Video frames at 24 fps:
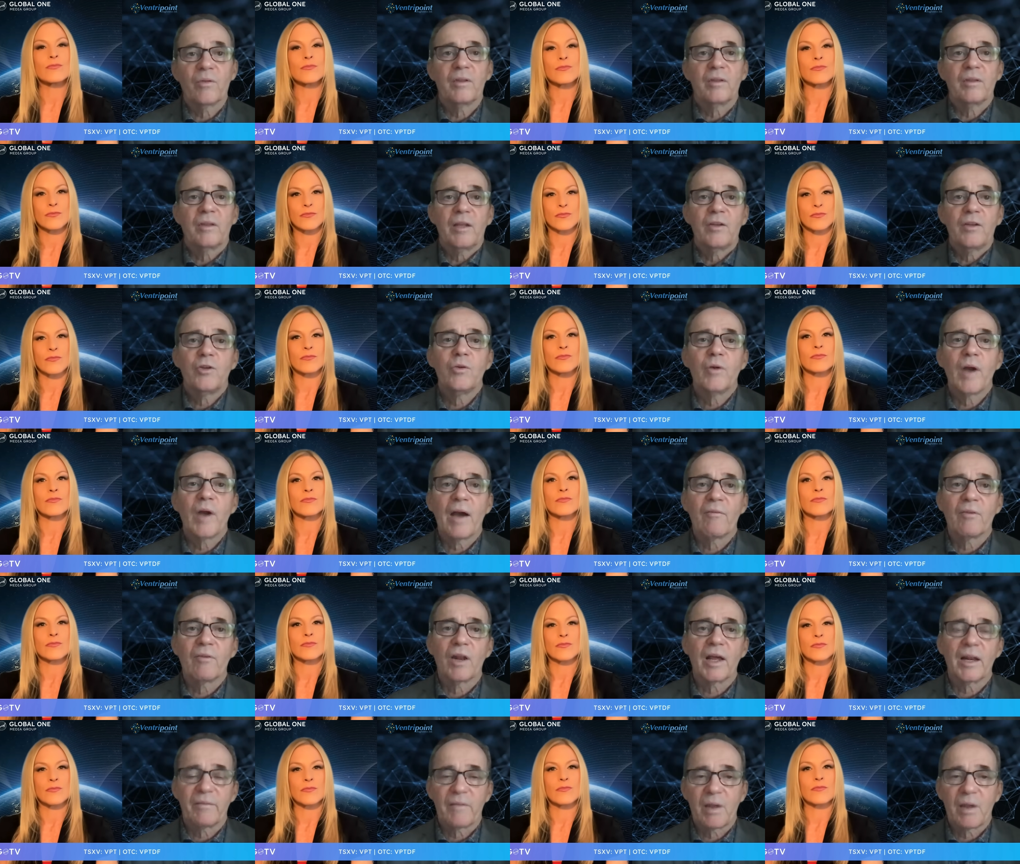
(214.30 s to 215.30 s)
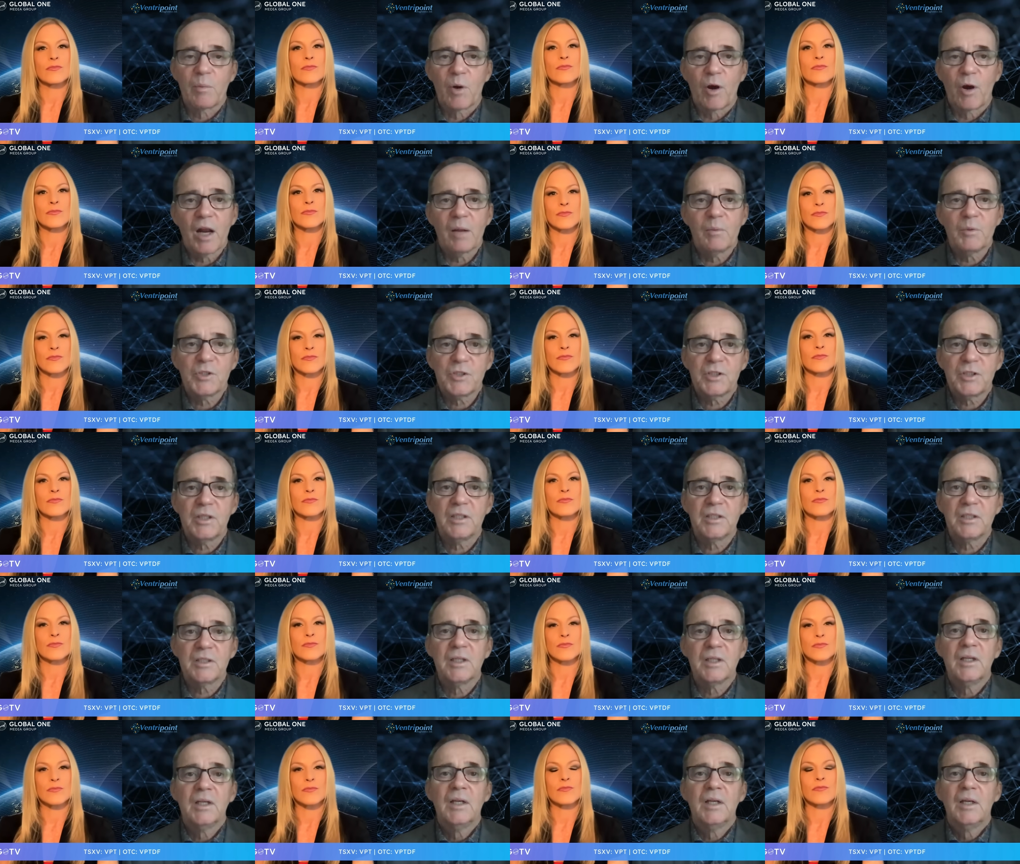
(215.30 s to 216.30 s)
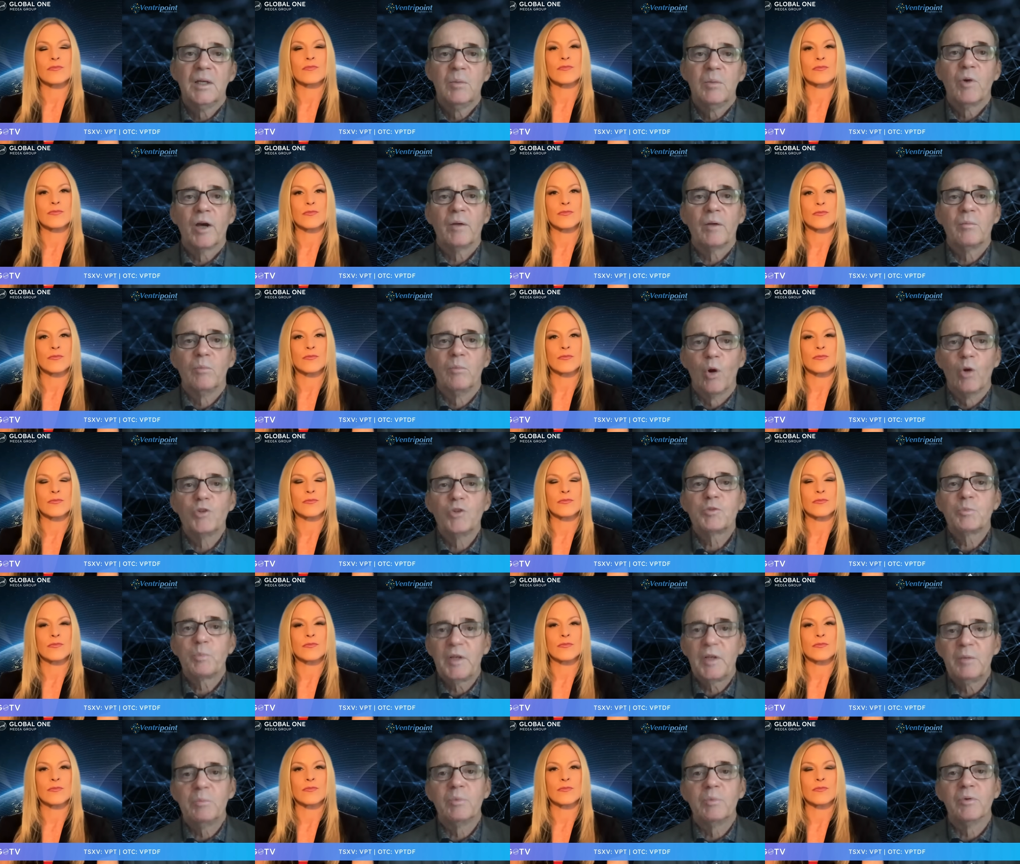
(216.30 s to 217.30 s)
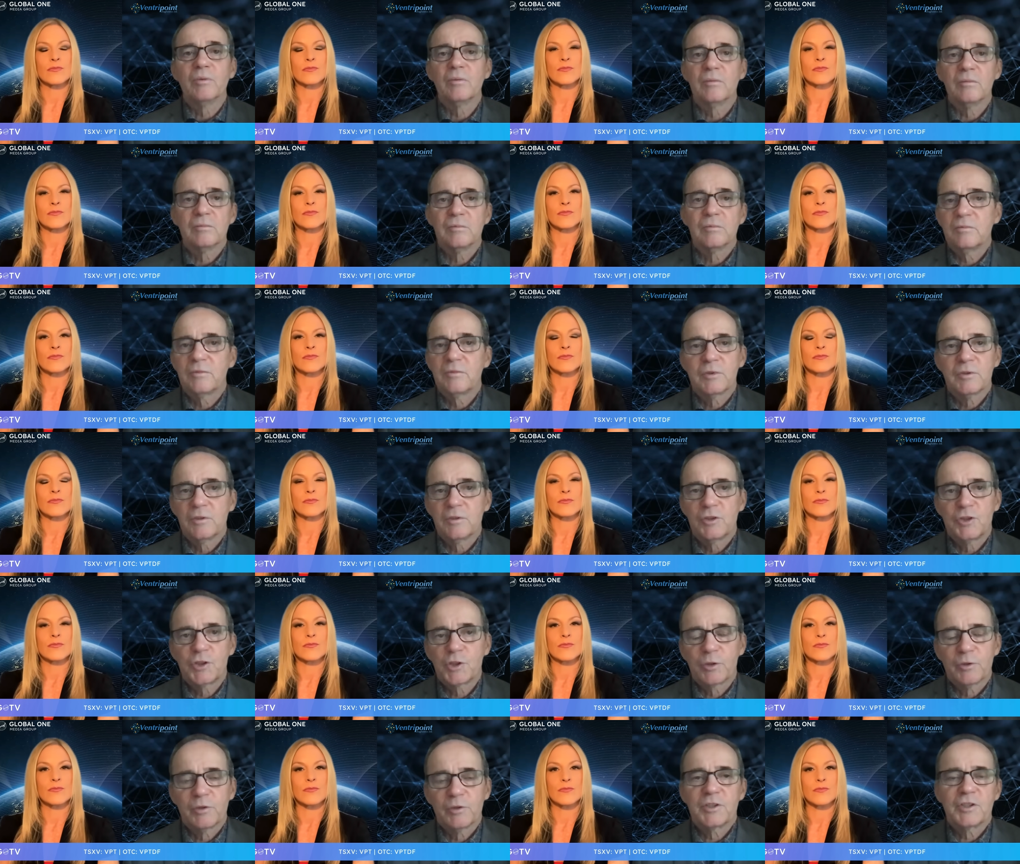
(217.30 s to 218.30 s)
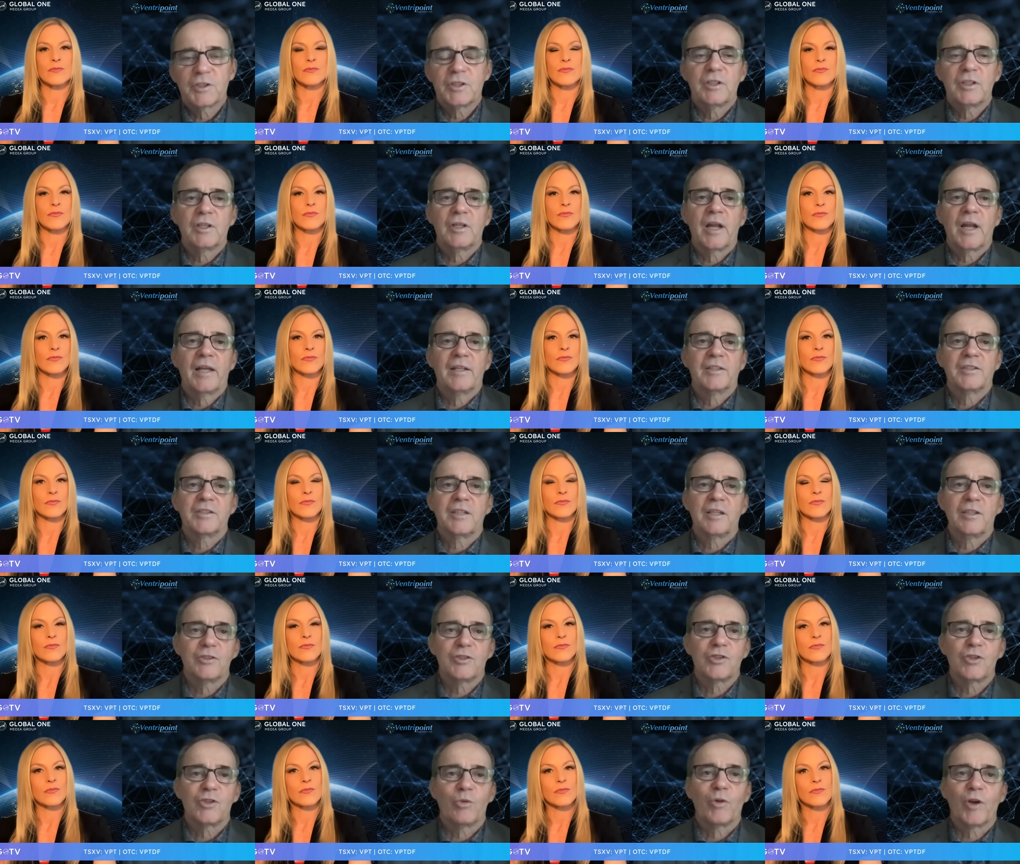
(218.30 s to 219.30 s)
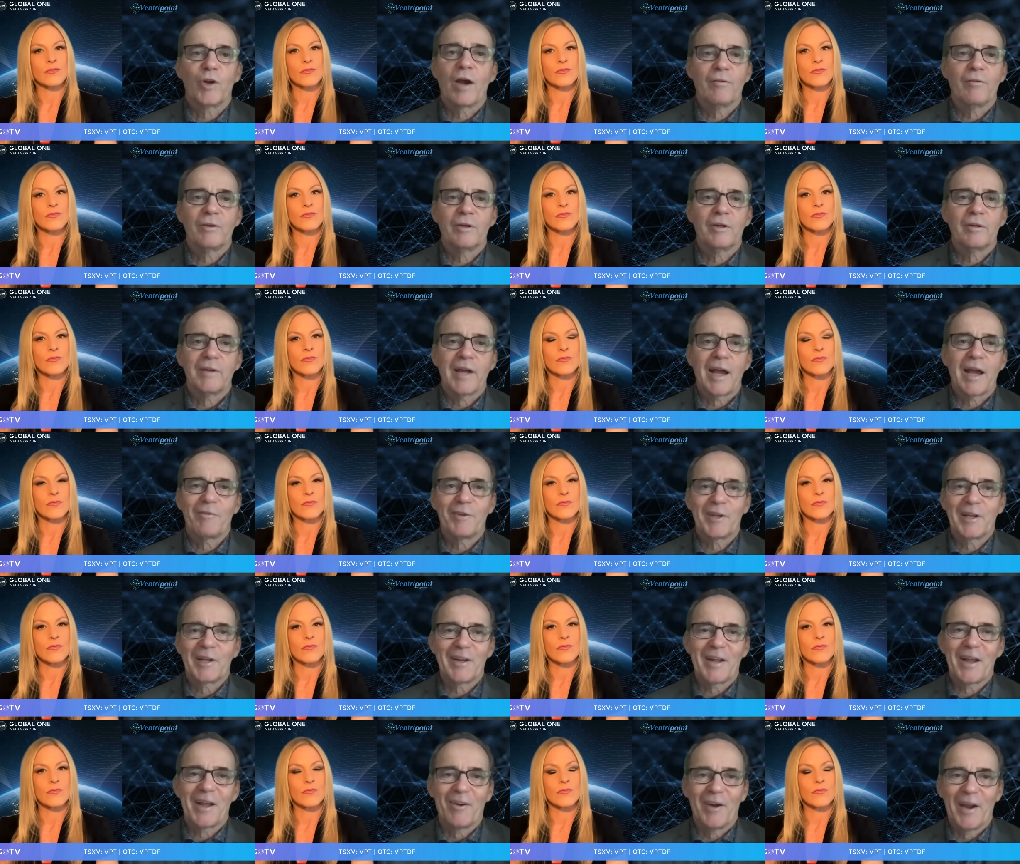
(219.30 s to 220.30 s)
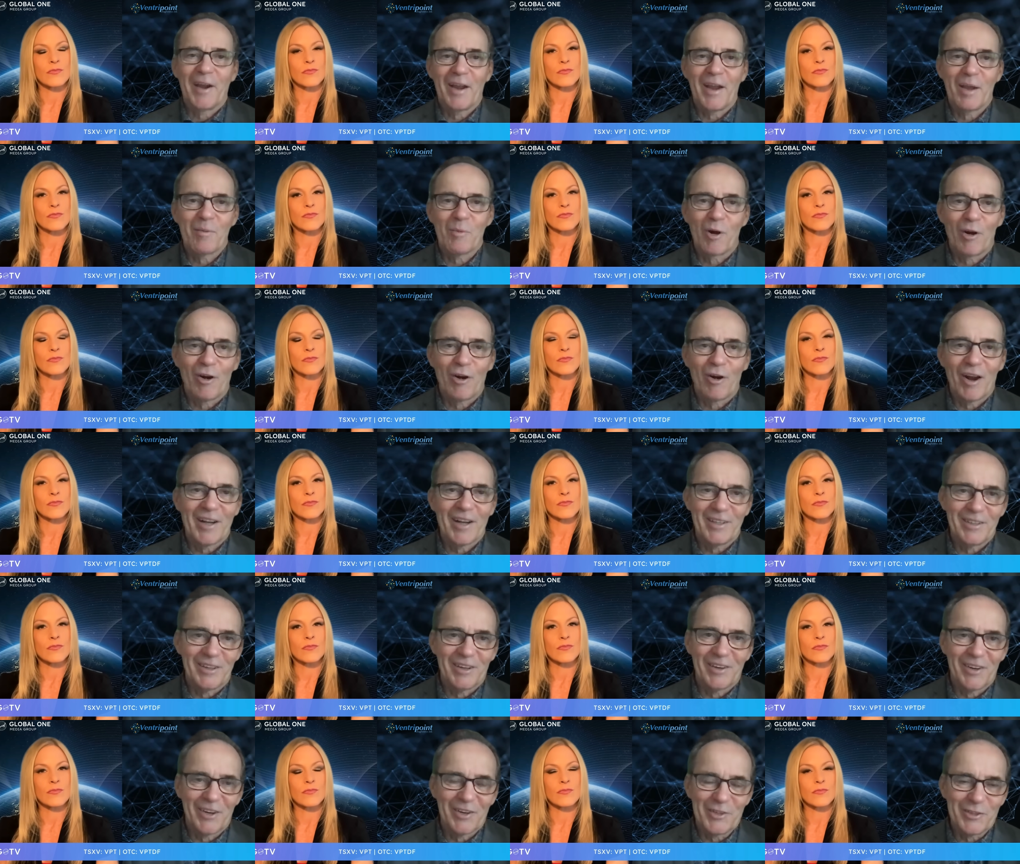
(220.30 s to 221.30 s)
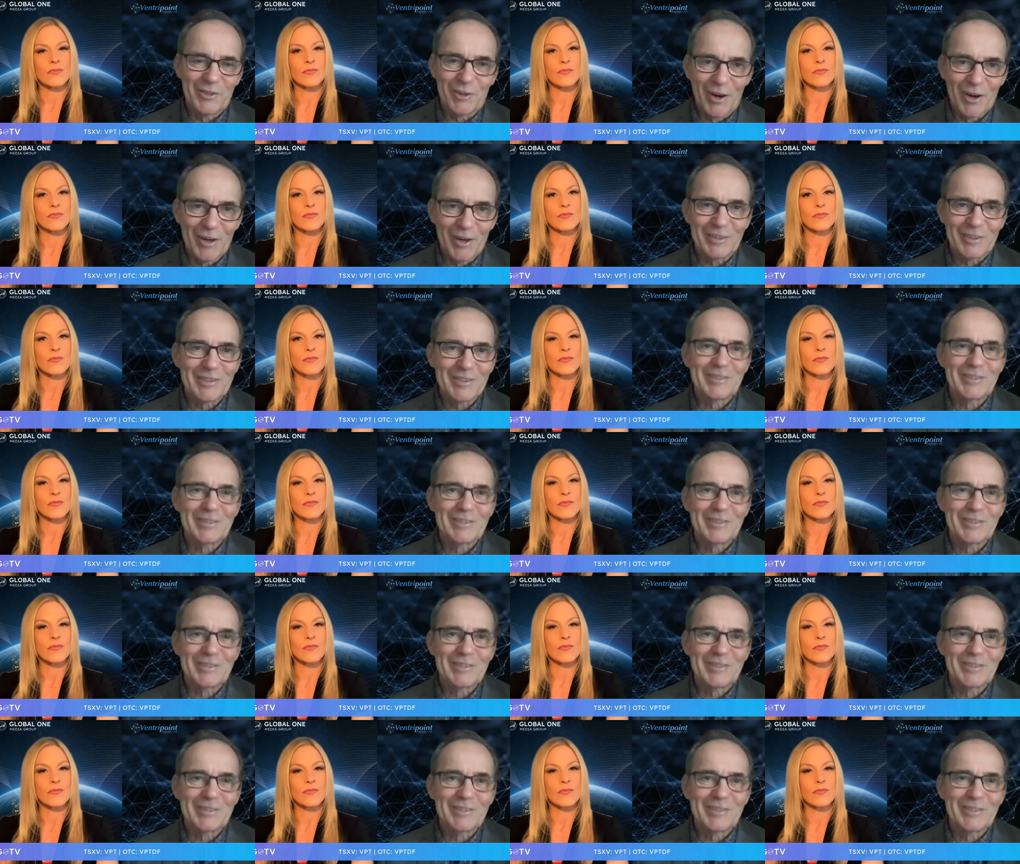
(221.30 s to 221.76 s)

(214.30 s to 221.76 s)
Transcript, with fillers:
Speaker 1: they do have a lot of MRI machines, but most people insurance in the United States don't cover having an MRI done on your heart.